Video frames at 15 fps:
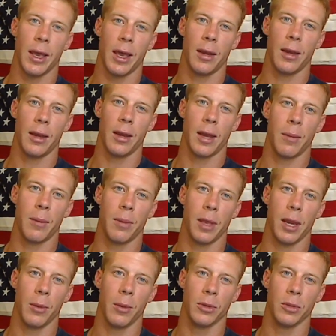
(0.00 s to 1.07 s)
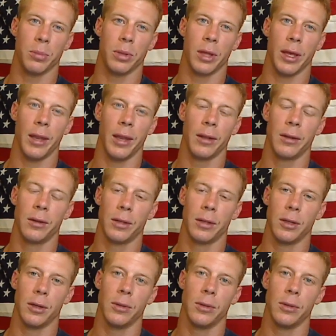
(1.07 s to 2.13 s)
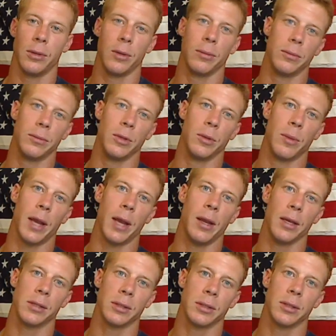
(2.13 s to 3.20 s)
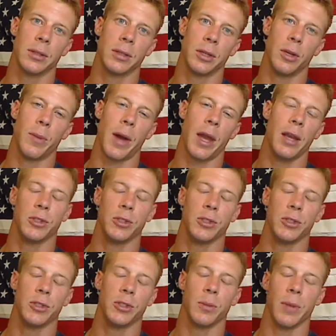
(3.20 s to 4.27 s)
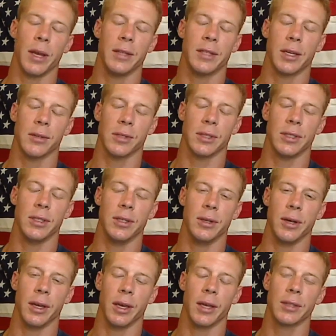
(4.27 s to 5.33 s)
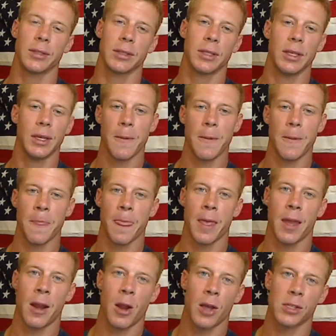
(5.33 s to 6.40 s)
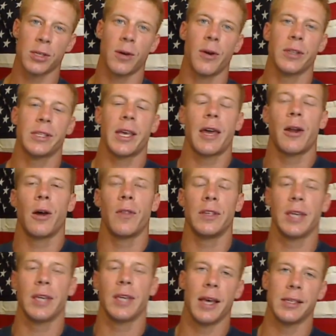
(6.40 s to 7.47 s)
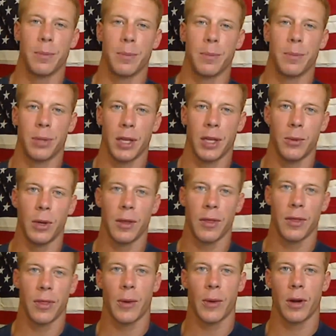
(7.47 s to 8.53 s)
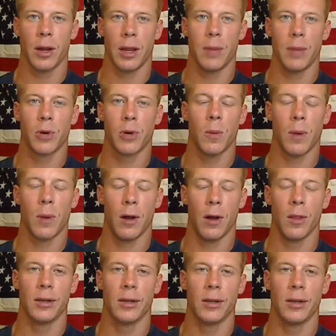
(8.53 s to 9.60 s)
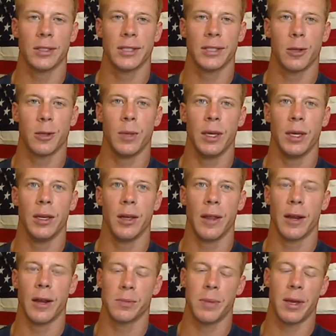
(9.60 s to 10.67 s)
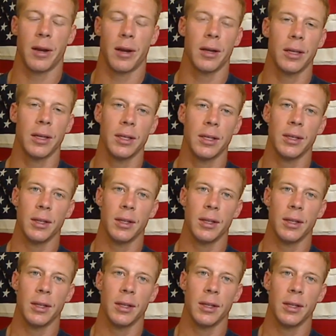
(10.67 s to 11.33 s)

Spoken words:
I had and not being able to play it. Your mind doesn't, your body doesn't do what your mind tells it to do, I guess. And I also always had all these guys that I played with that were in pro ball in the minors telling me, that I was better